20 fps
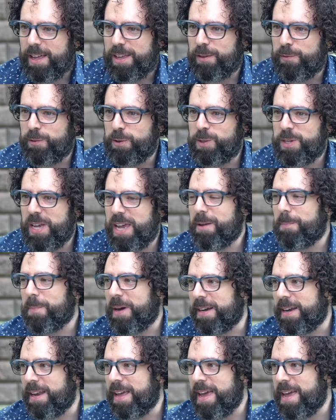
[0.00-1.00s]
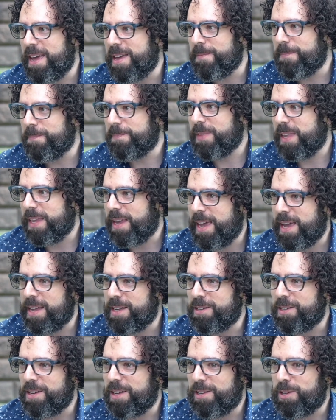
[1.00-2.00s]
If you take my name
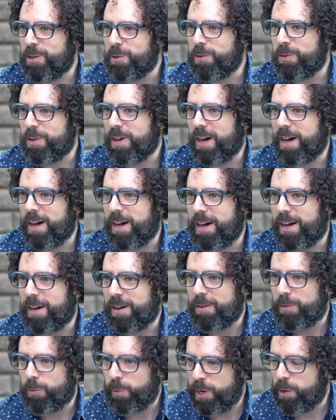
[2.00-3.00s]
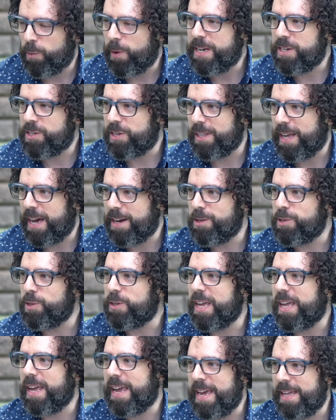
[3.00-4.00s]
and you rearrange the letters, you
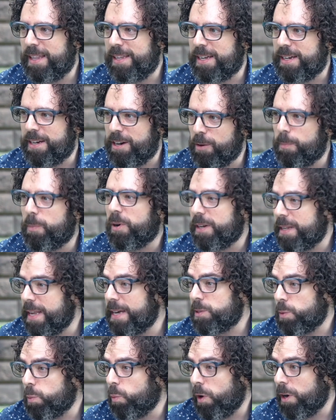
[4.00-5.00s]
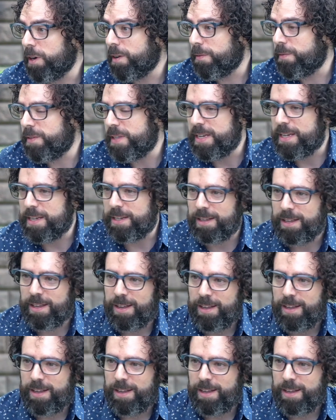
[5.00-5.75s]
get Alien Earbud. That's one of the